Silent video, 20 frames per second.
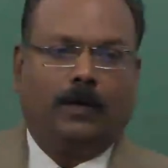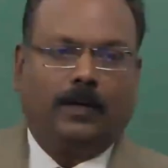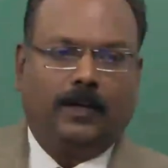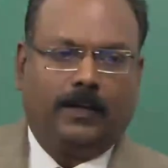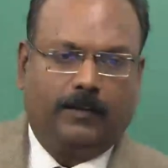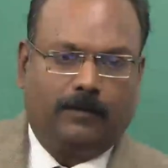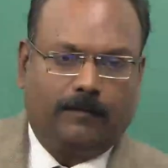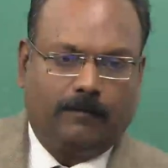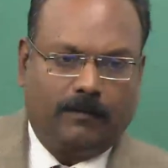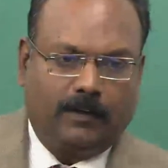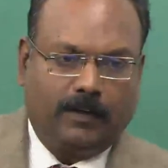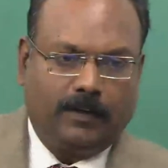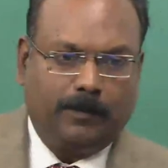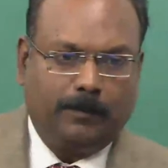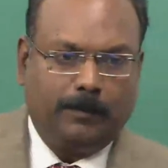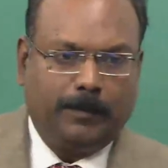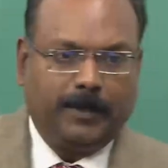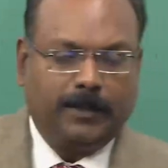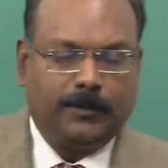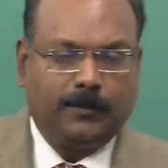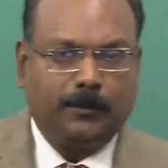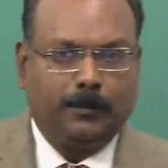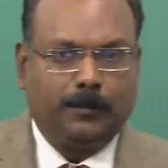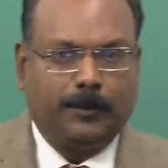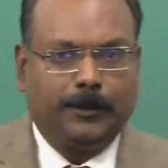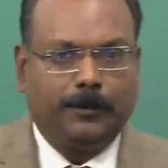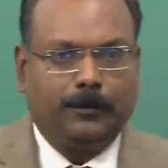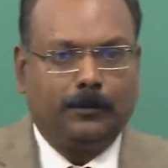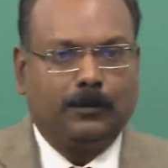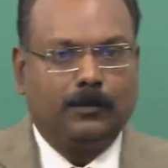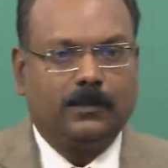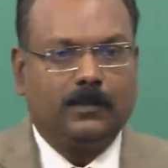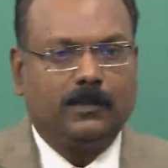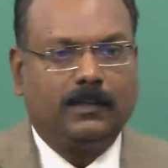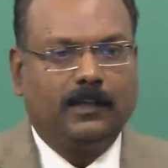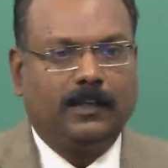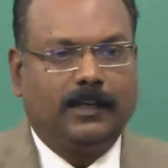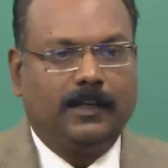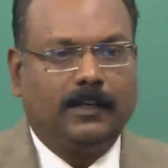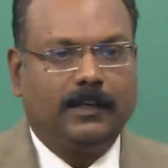hi, welcome back to my course
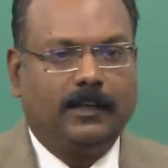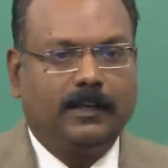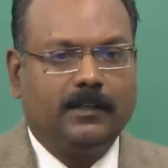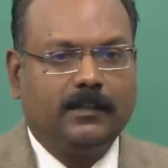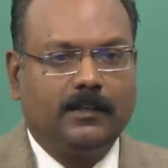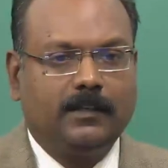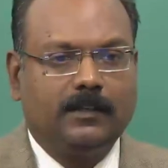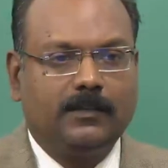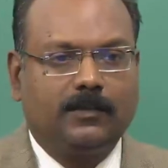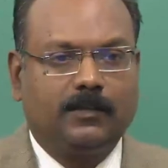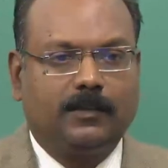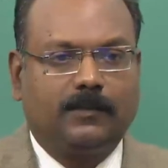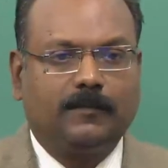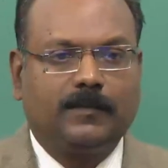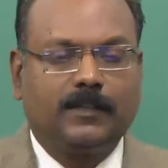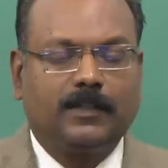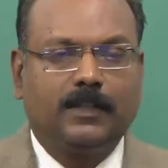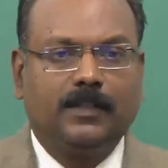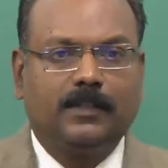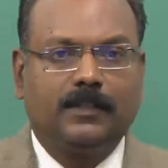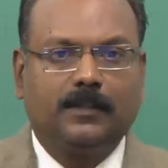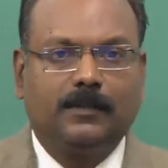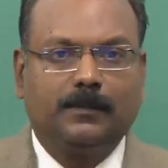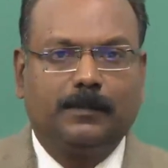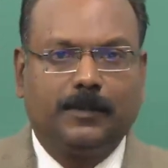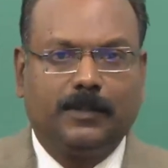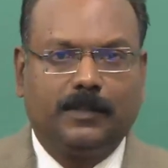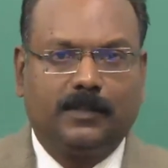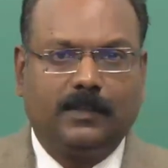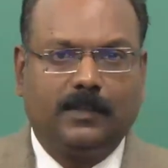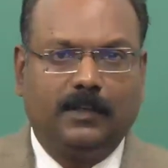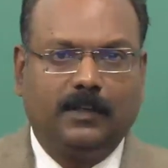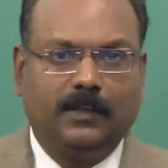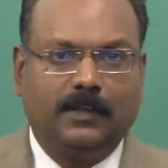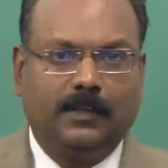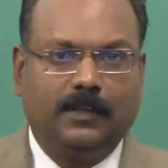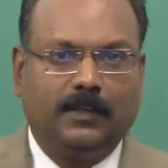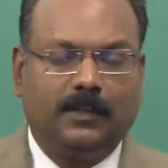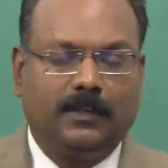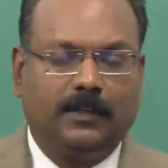on enhancing soft skills and
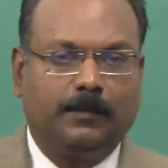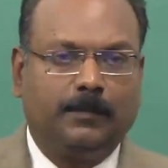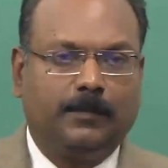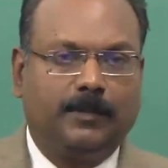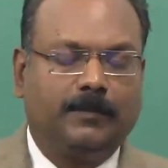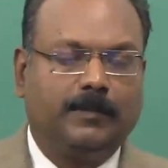personality. I am